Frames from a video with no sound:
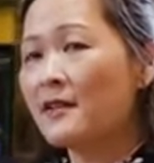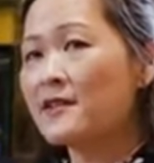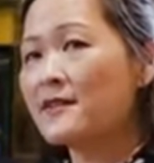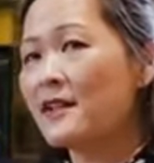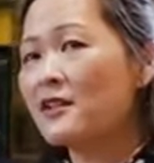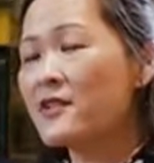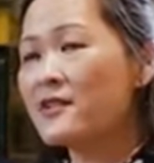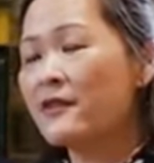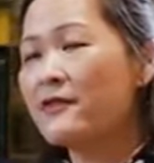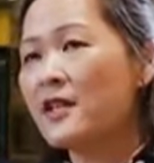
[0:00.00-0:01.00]
The
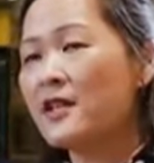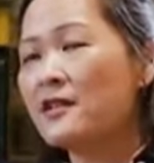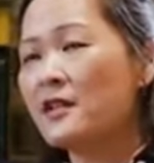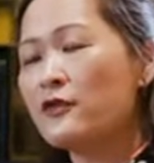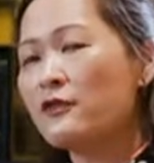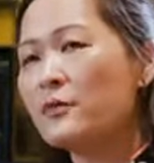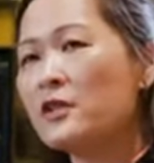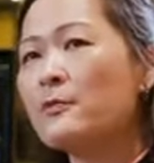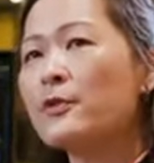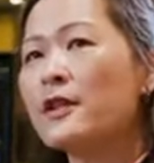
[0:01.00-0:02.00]
scleras are thin. If you have
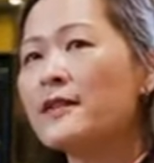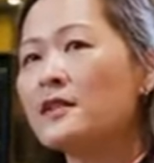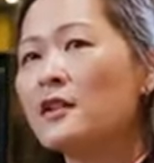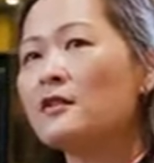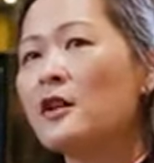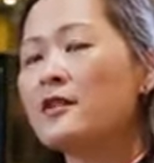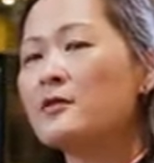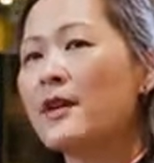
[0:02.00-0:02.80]
manipulated a lot,